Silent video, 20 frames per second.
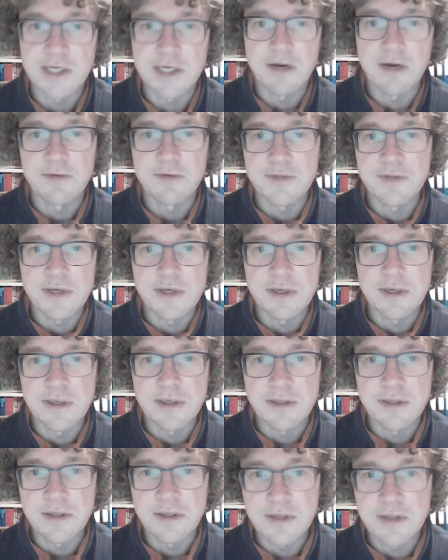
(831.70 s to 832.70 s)
of
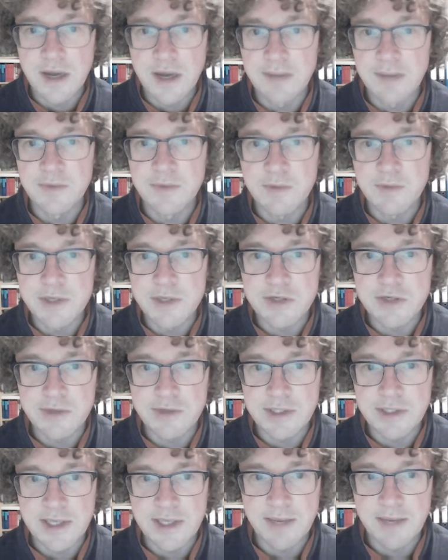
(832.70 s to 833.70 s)
the time to
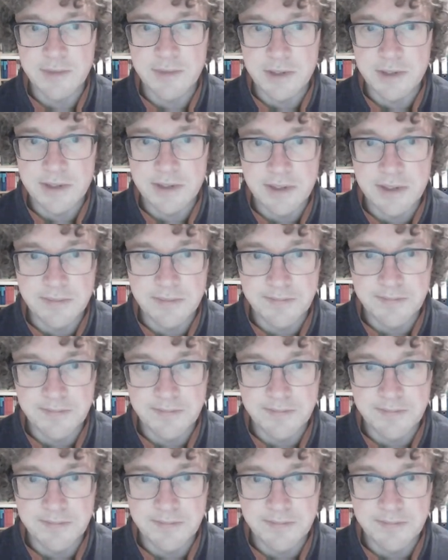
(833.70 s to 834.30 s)
maturity capital T.